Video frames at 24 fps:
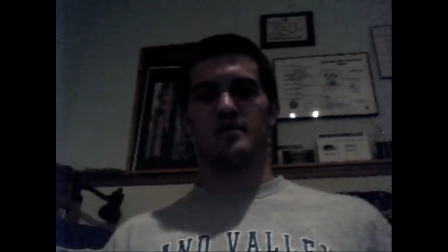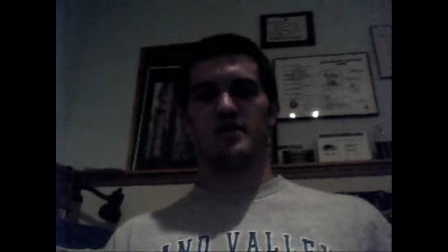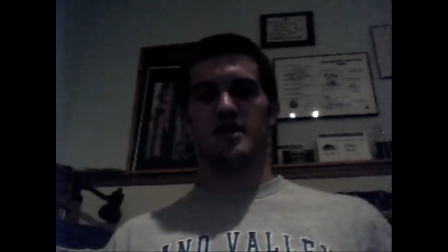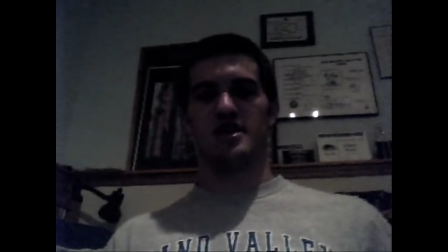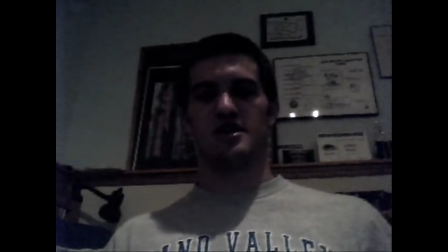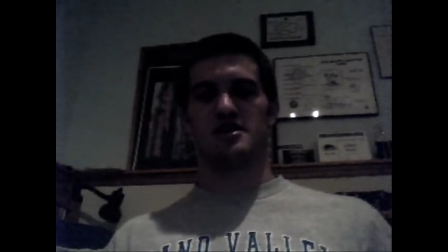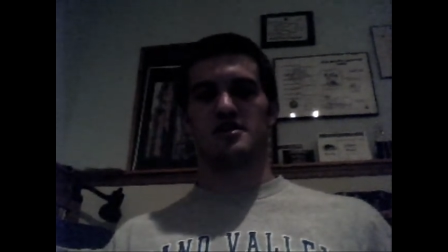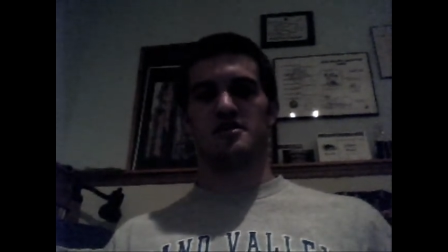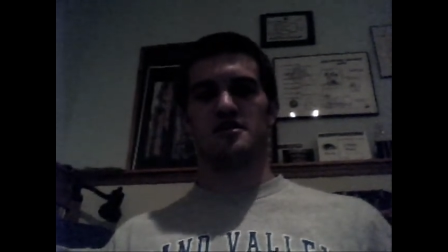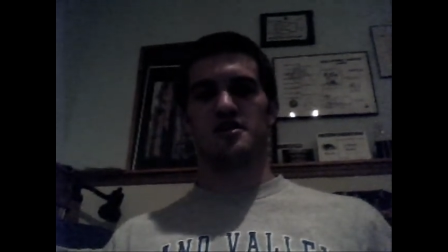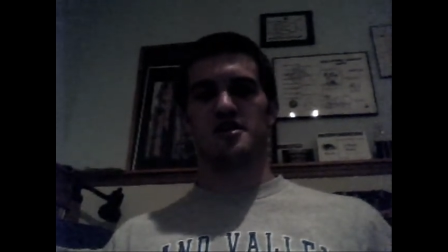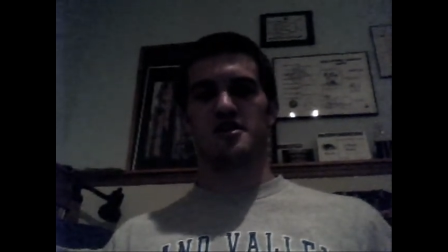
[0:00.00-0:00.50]

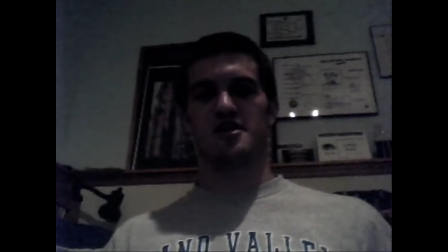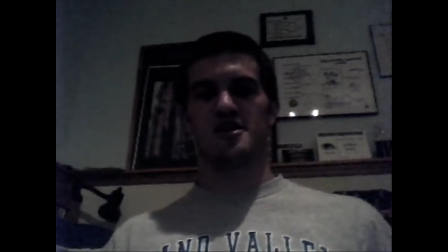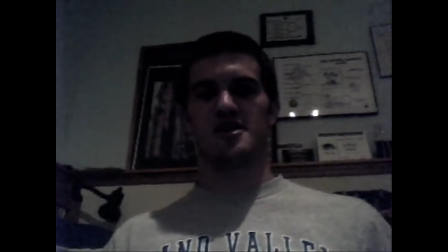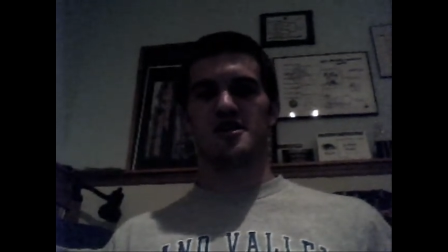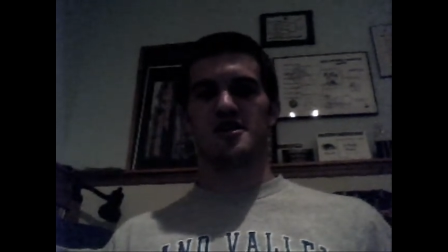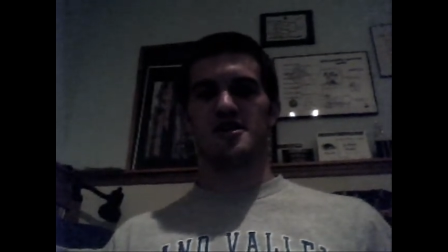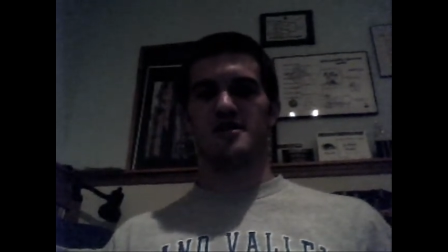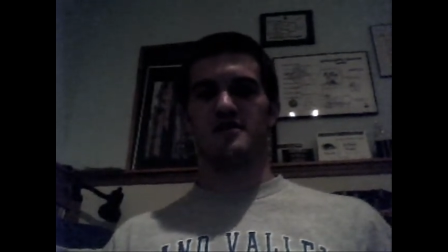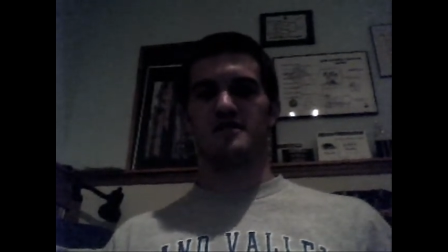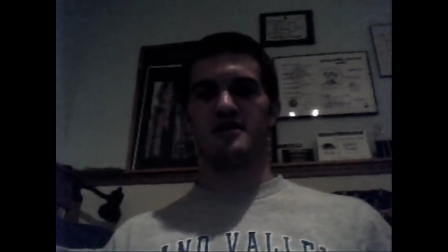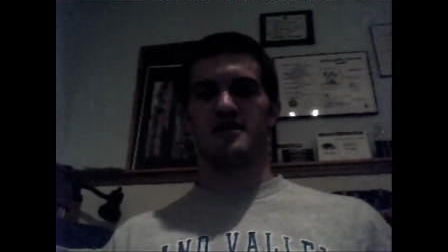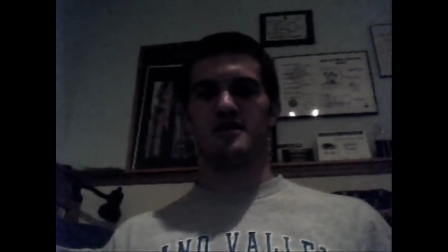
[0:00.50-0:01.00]
but I still think
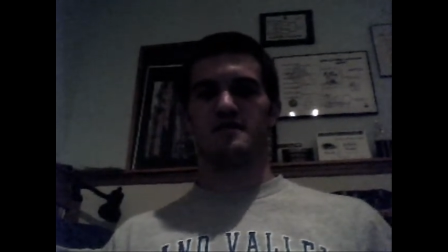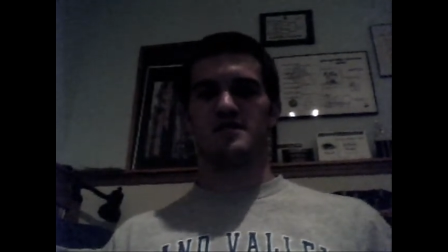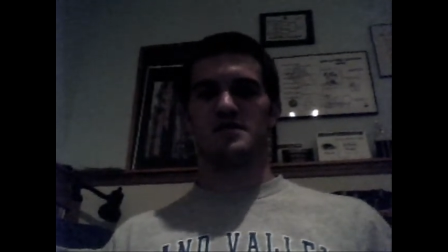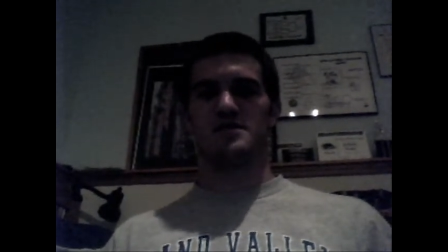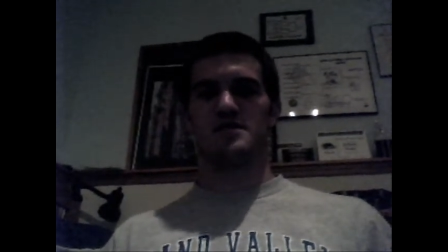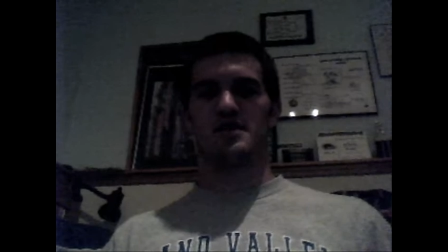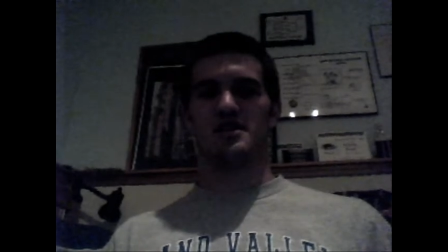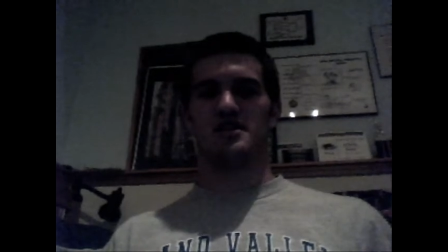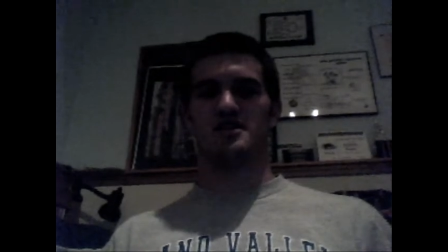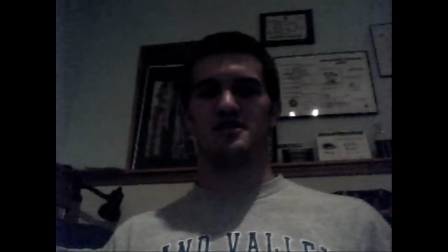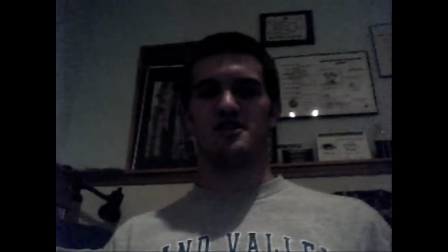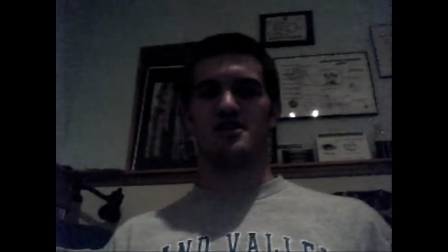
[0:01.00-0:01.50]
that they have enough
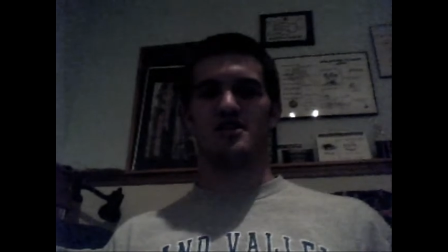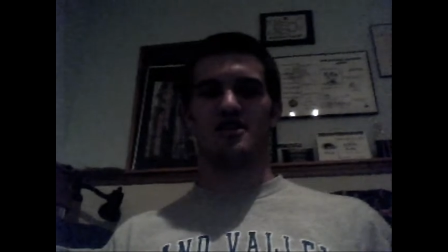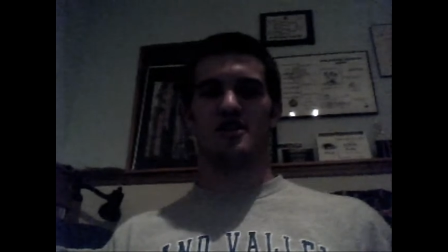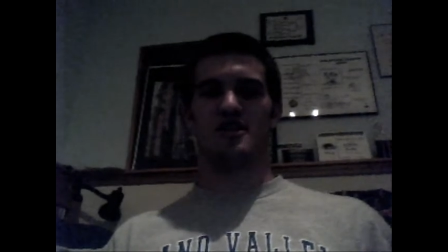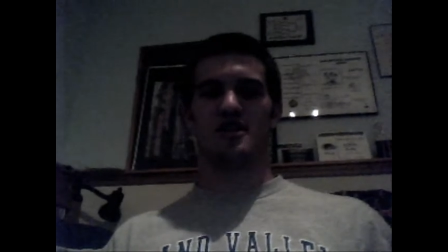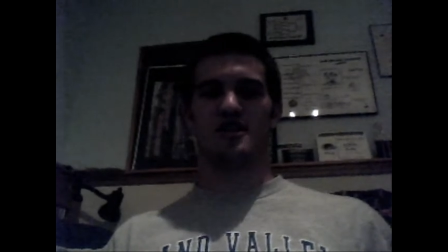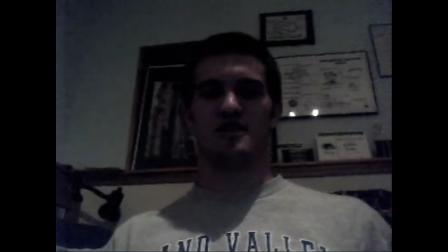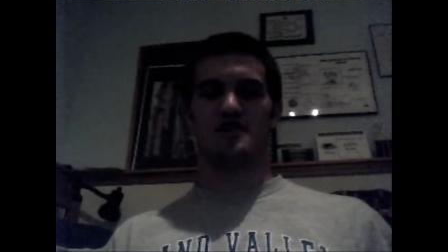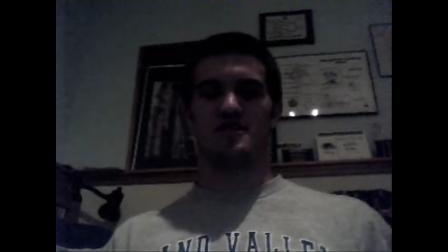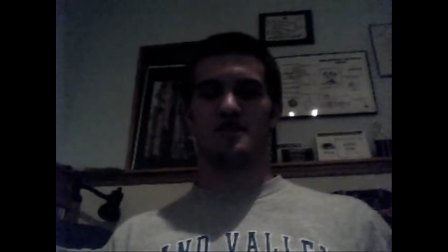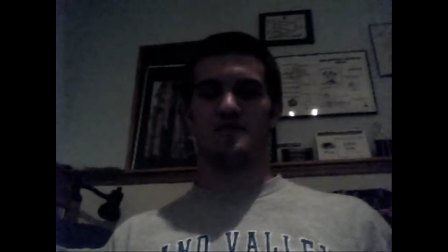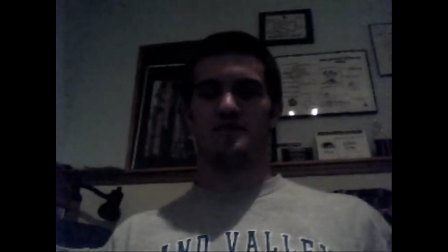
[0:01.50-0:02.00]
to beat the
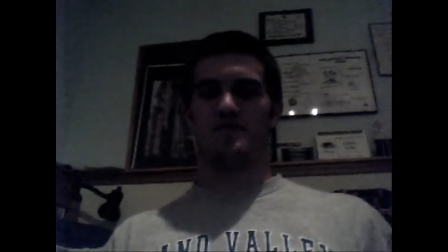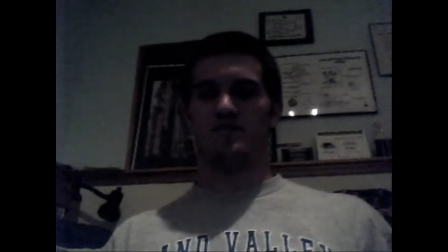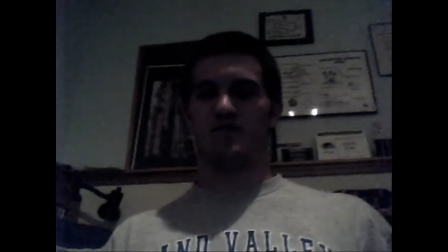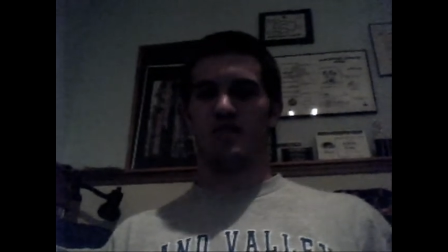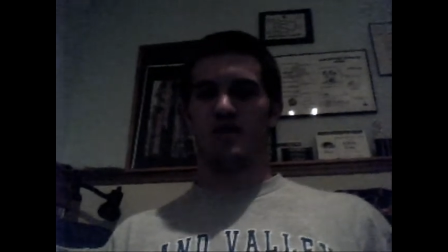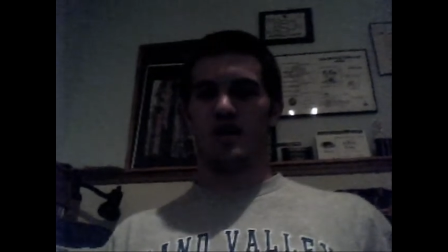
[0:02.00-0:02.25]
Seahawks.